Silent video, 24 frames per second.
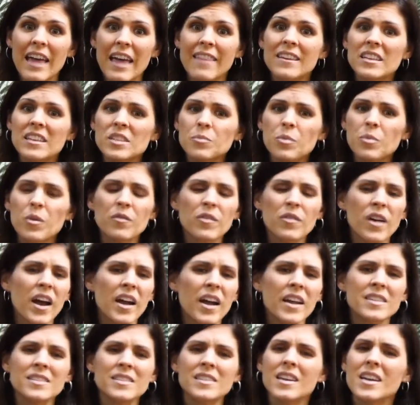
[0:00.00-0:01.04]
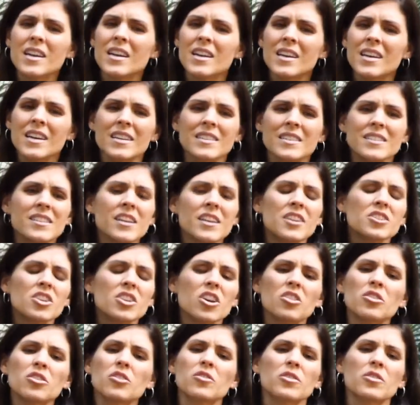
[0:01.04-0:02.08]
This provides such
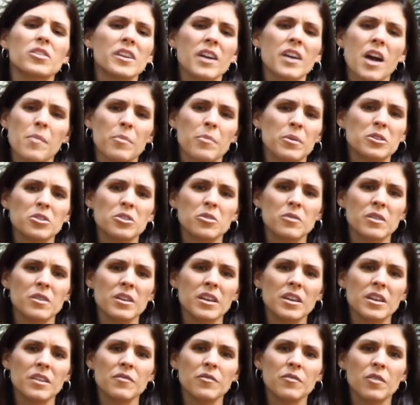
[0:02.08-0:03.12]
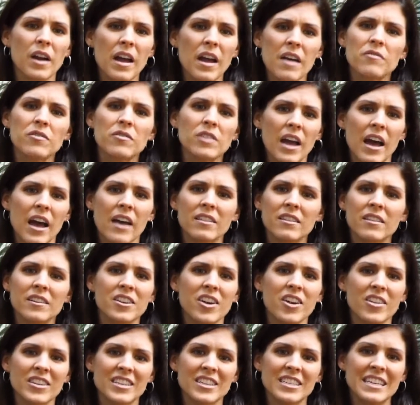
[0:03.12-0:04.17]
a learning opportunity for every
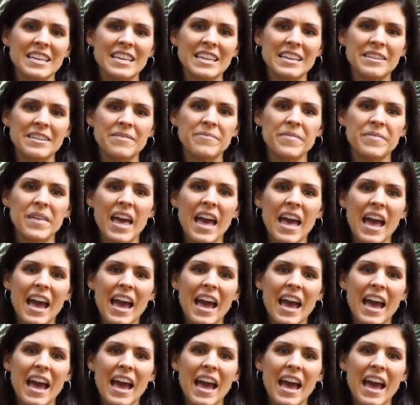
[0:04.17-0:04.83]
athlete on the team,